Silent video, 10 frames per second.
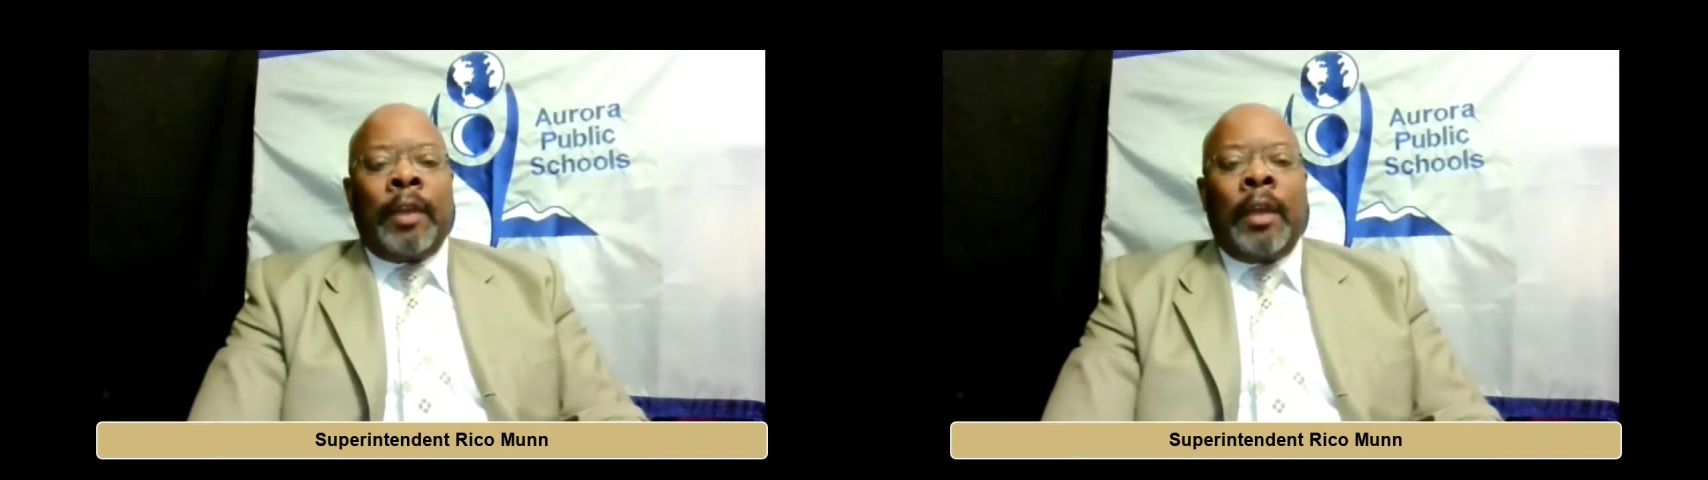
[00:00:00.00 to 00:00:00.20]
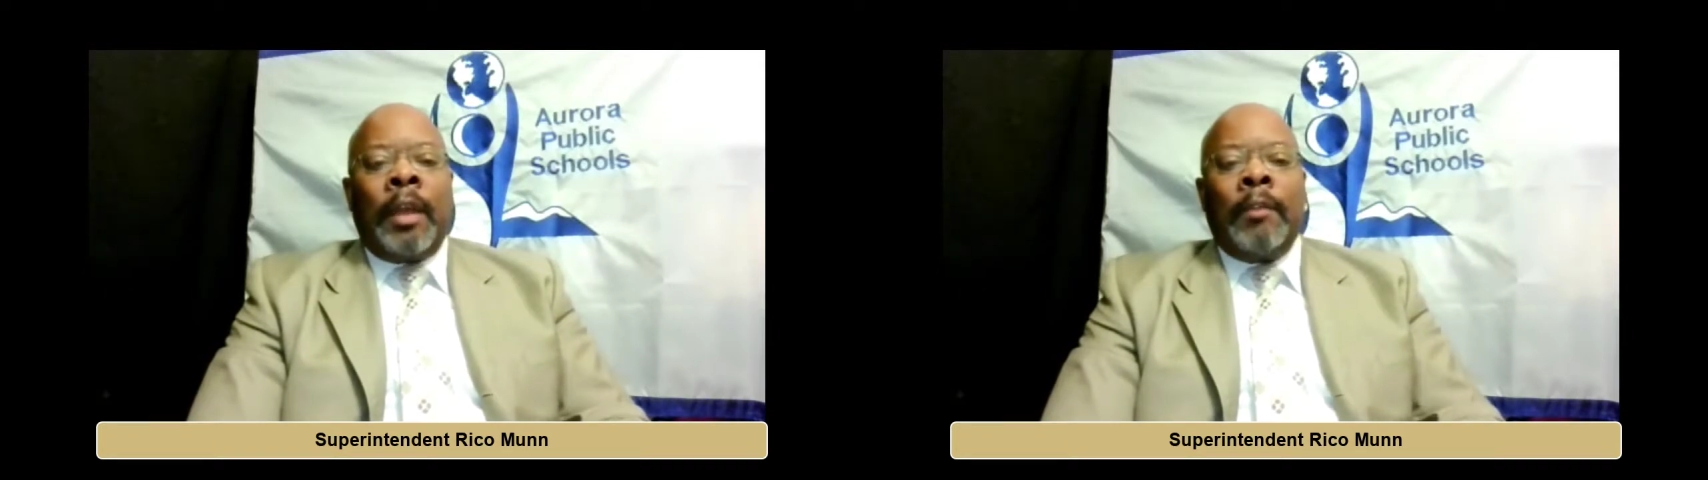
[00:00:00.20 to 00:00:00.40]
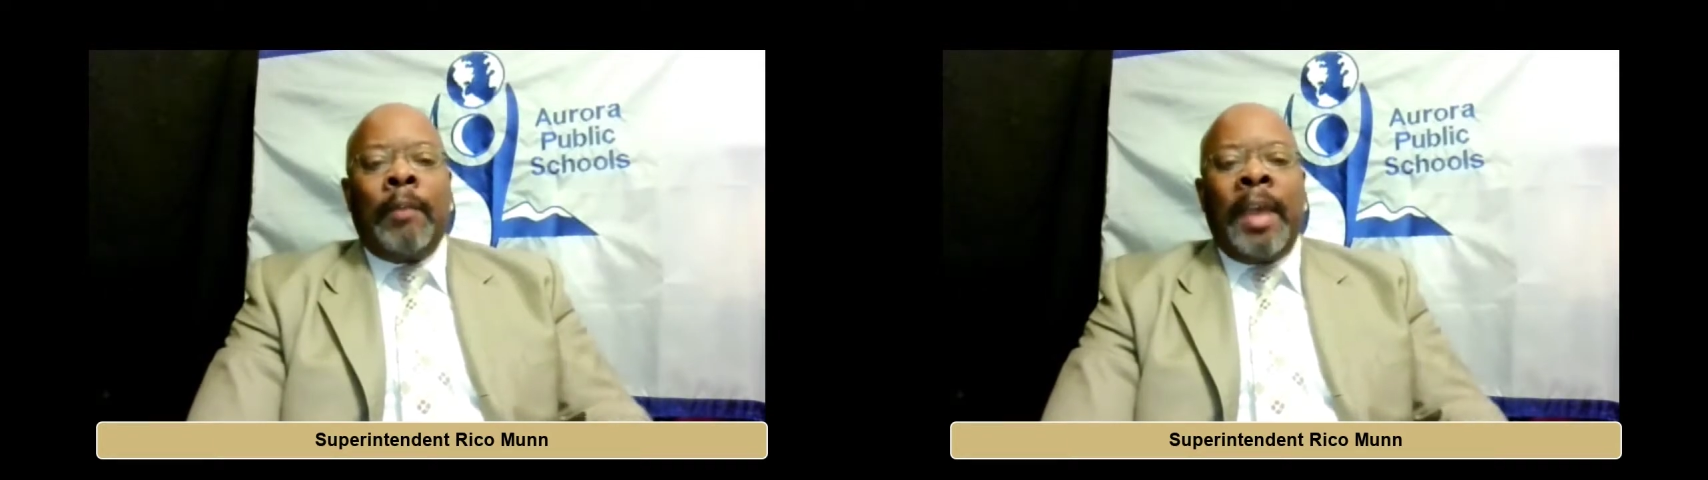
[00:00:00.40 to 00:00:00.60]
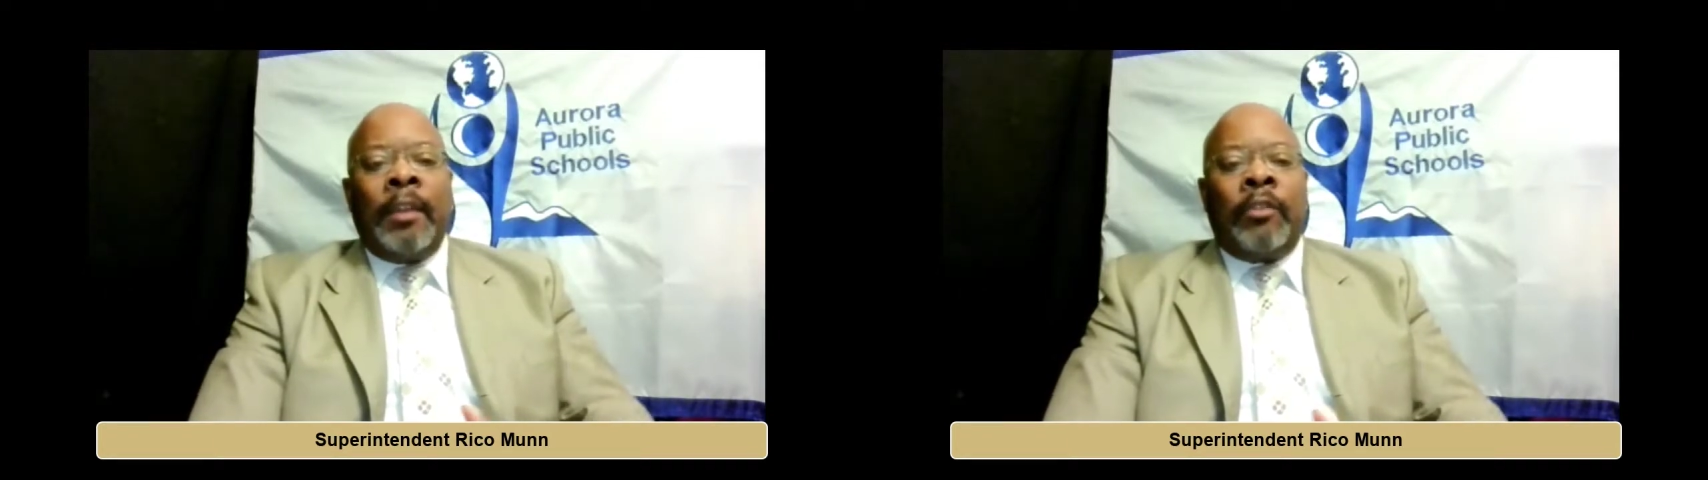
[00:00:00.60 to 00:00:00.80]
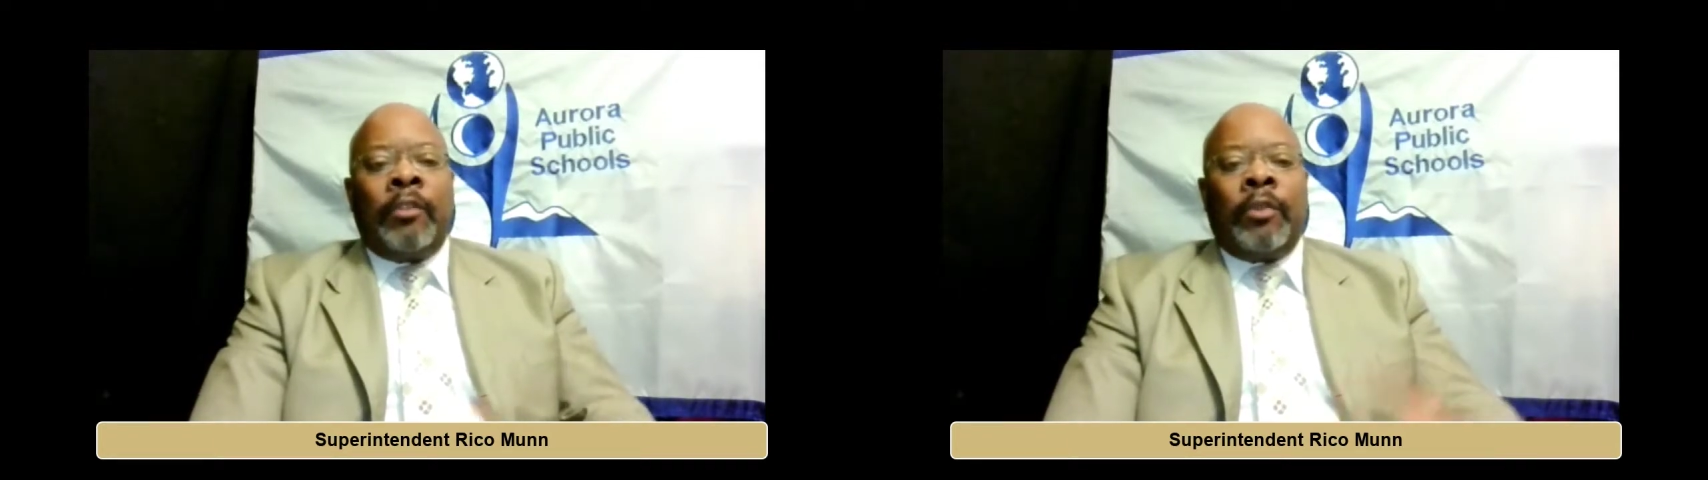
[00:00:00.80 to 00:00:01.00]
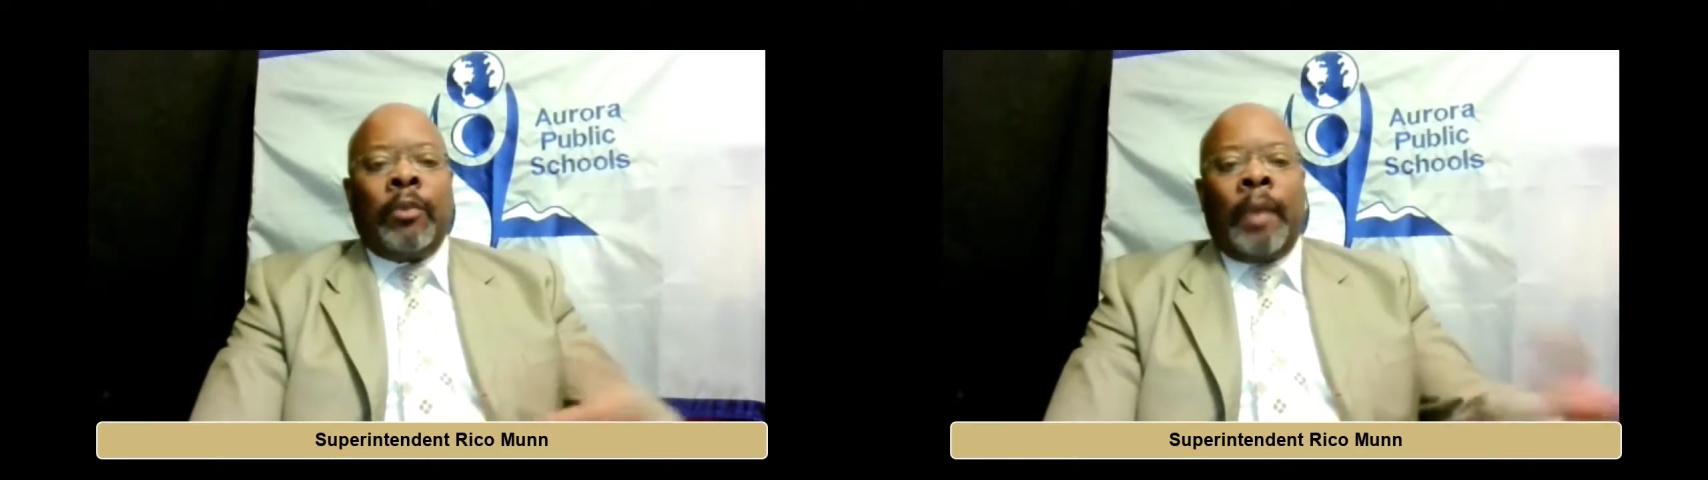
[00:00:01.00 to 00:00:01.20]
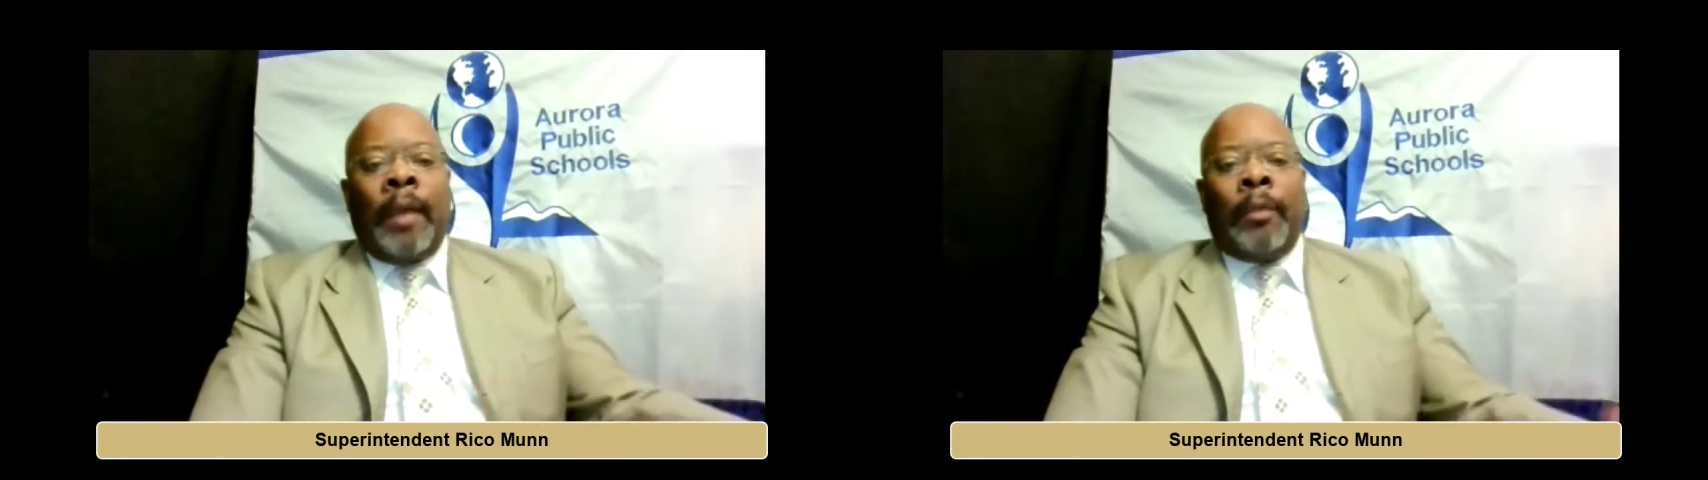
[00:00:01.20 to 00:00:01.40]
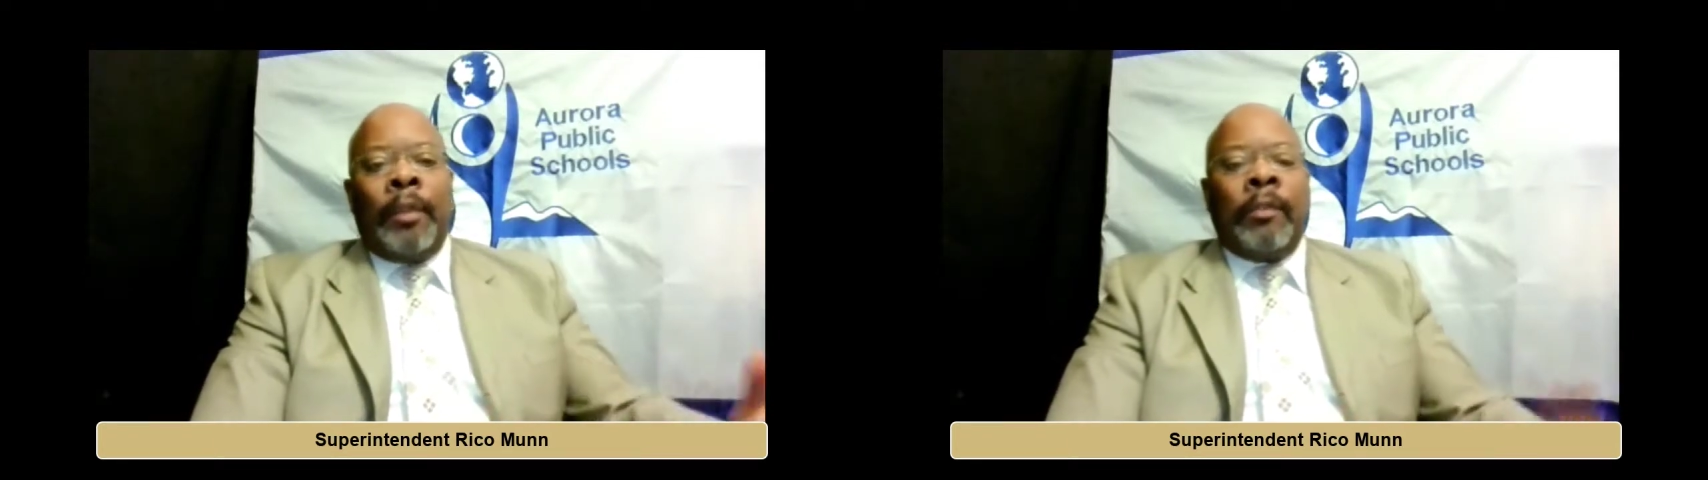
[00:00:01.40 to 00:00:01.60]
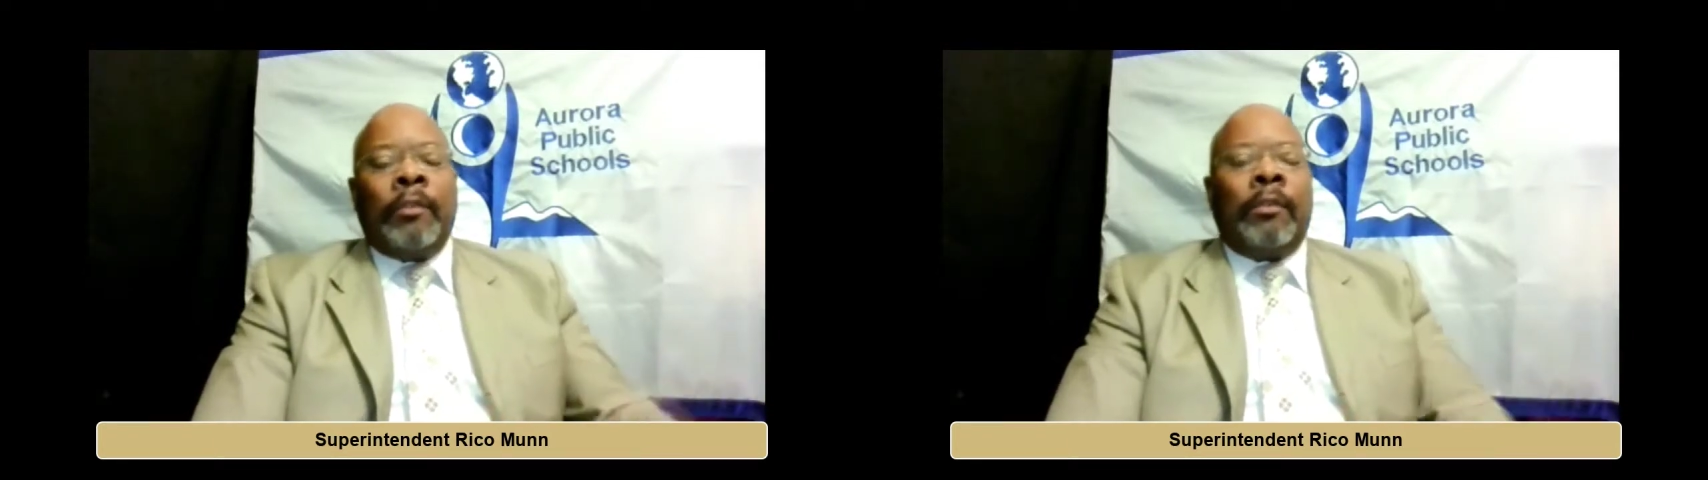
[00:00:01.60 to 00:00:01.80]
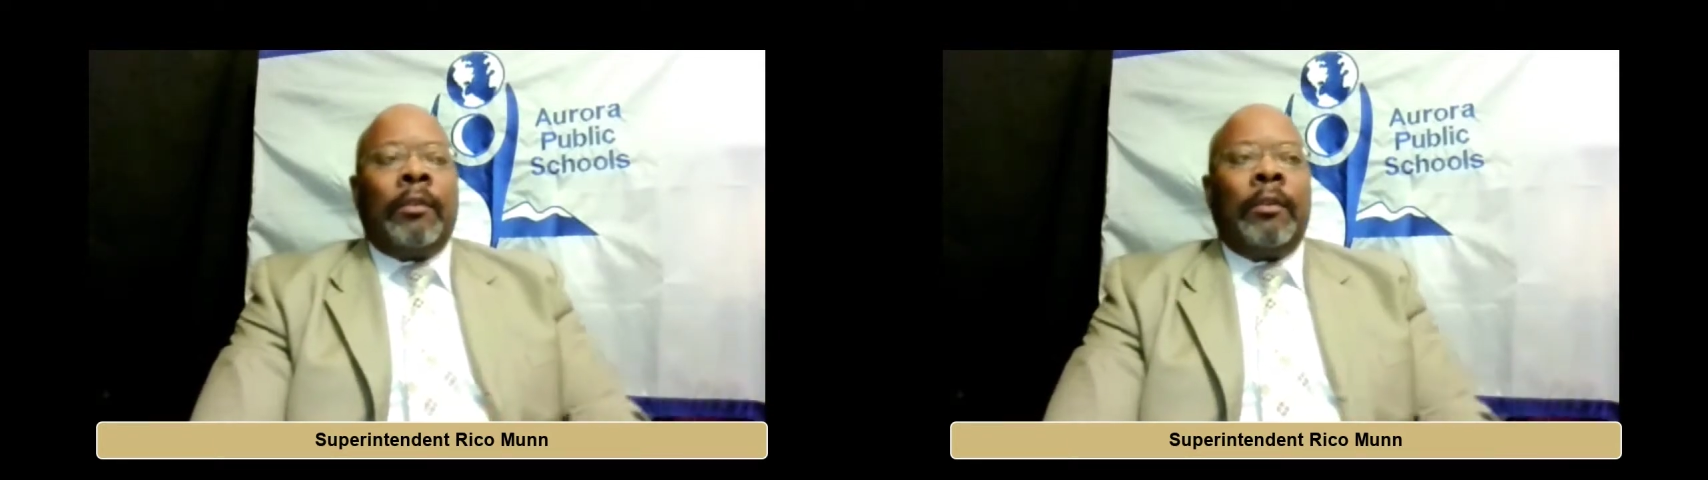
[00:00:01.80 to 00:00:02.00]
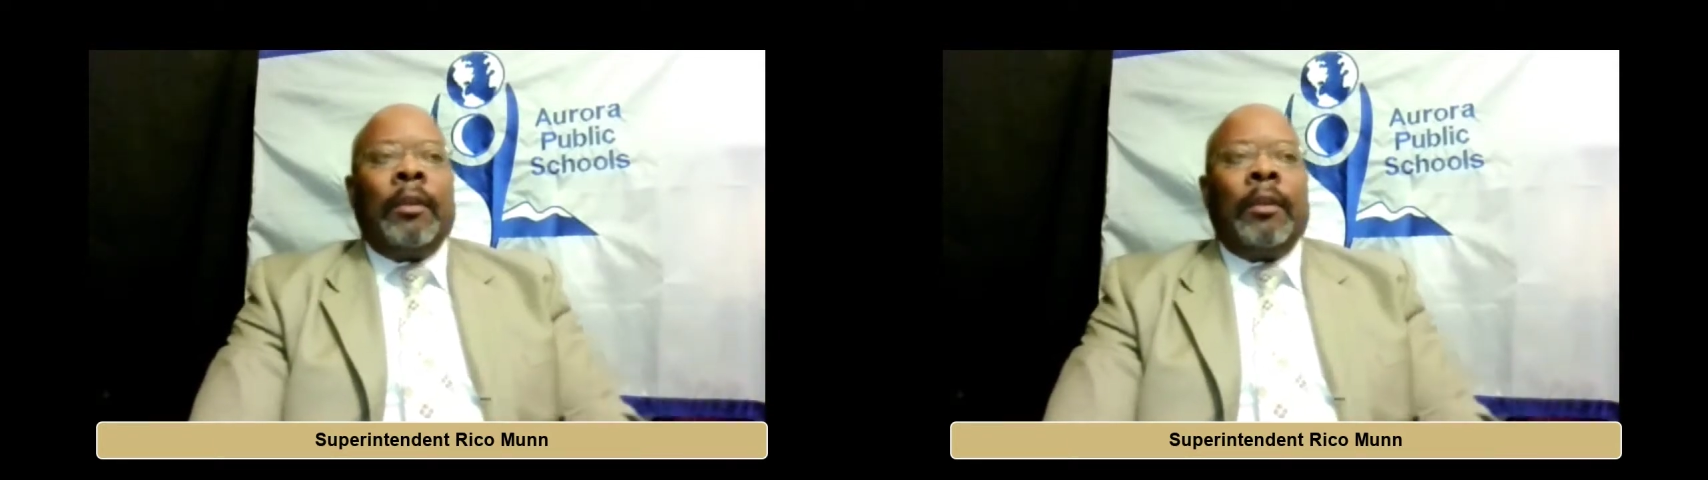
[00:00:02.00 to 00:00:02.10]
had to manage throughout this